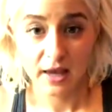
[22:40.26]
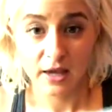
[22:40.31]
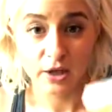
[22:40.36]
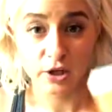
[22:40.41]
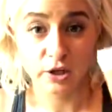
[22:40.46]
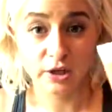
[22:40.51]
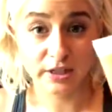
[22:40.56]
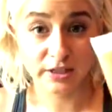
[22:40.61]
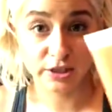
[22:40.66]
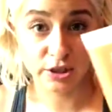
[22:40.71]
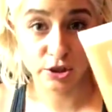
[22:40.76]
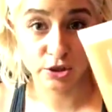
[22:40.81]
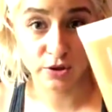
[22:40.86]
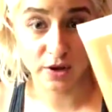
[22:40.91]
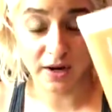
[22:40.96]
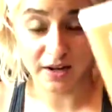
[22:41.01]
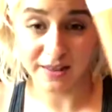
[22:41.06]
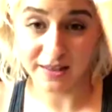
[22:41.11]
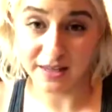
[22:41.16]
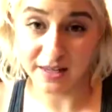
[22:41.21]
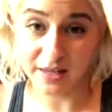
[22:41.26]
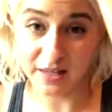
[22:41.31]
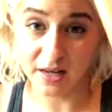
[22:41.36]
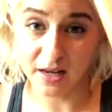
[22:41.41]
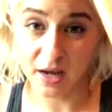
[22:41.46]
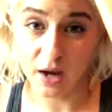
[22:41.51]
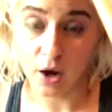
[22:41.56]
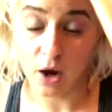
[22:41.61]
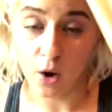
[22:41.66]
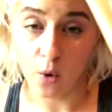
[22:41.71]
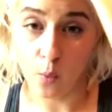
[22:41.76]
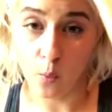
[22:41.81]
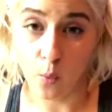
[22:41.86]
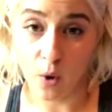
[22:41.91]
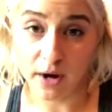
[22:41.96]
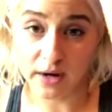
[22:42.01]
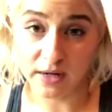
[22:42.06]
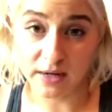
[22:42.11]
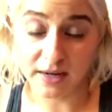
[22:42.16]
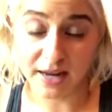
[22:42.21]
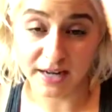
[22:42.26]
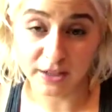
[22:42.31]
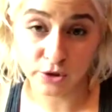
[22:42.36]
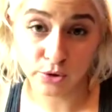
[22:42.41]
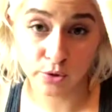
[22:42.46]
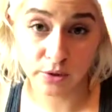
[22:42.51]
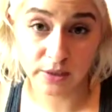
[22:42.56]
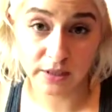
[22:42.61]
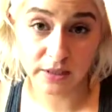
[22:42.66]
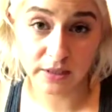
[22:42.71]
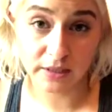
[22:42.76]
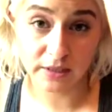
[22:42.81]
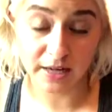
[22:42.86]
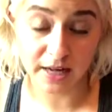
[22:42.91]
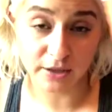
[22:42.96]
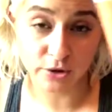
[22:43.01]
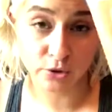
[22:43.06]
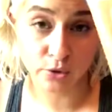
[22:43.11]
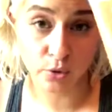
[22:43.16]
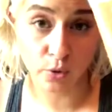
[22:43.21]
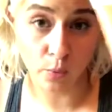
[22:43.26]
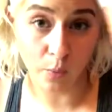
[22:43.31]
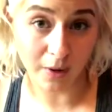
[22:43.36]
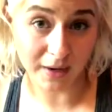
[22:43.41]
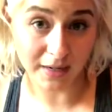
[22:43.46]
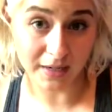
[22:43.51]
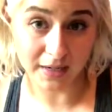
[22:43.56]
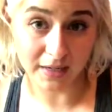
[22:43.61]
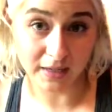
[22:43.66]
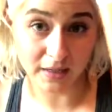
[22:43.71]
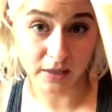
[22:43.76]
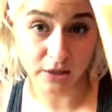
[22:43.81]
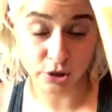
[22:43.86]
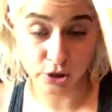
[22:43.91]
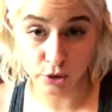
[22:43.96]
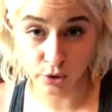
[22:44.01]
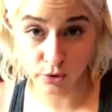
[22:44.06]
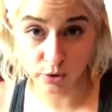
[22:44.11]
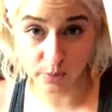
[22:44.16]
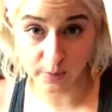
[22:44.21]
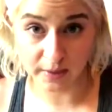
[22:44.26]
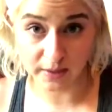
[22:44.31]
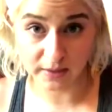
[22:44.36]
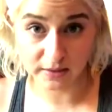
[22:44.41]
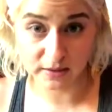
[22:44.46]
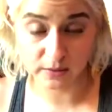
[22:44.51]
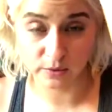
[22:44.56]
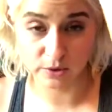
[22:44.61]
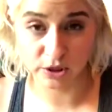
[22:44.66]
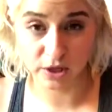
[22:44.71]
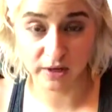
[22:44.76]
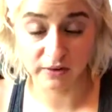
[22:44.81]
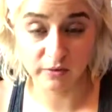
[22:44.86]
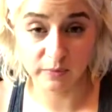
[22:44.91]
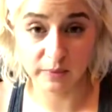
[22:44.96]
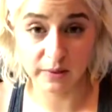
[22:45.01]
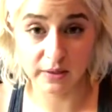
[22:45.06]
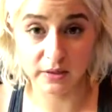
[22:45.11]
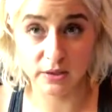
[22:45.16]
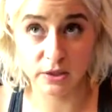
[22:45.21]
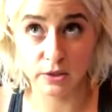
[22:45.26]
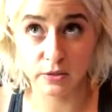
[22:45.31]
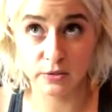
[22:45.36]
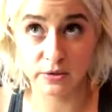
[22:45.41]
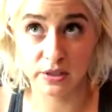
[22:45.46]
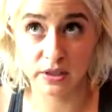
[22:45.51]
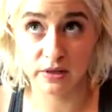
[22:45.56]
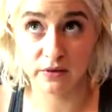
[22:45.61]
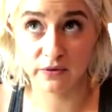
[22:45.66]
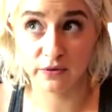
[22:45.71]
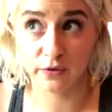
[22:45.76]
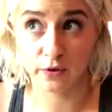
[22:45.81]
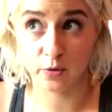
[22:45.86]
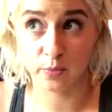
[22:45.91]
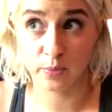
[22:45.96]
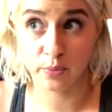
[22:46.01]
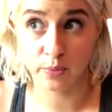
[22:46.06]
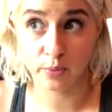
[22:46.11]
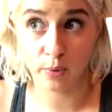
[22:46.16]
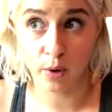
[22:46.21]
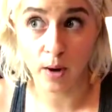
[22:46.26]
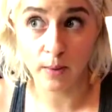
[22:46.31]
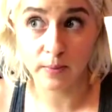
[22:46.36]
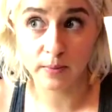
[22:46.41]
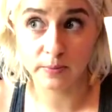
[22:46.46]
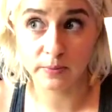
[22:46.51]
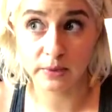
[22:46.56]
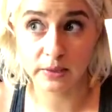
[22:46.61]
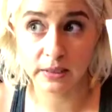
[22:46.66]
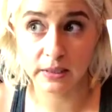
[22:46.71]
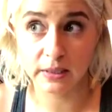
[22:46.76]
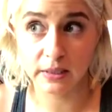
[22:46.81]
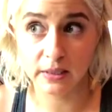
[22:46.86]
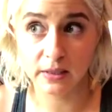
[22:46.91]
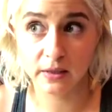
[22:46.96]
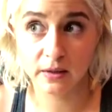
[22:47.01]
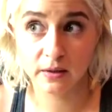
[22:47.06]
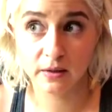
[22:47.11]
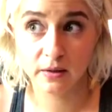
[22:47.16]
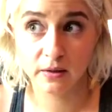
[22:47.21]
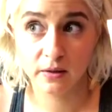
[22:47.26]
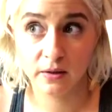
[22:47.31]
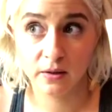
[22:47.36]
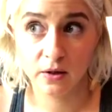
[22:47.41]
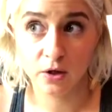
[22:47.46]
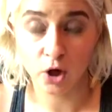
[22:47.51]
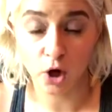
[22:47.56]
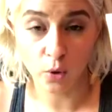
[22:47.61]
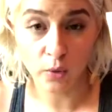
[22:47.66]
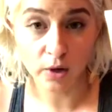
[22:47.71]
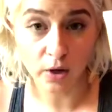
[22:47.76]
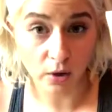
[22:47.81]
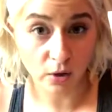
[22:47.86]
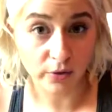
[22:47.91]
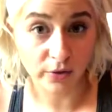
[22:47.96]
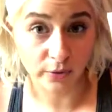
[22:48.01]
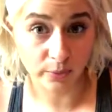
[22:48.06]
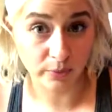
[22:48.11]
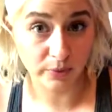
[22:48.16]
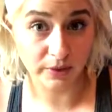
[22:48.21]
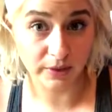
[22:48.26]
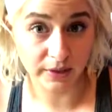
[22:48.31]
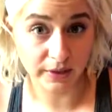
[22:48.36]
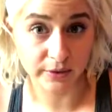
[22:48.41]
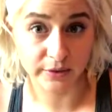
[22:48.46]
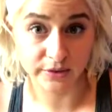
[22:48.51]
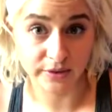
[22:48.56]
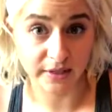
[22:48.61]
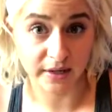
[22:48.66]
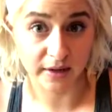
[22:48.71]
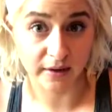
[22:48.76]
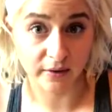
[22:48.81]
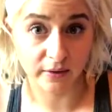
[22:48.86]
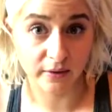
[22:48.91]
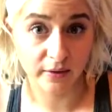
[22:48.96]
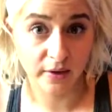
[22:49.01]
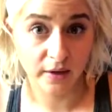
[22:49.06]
You get to try the natural whitening toothpaste, which I've been using for probably going on 3 years now.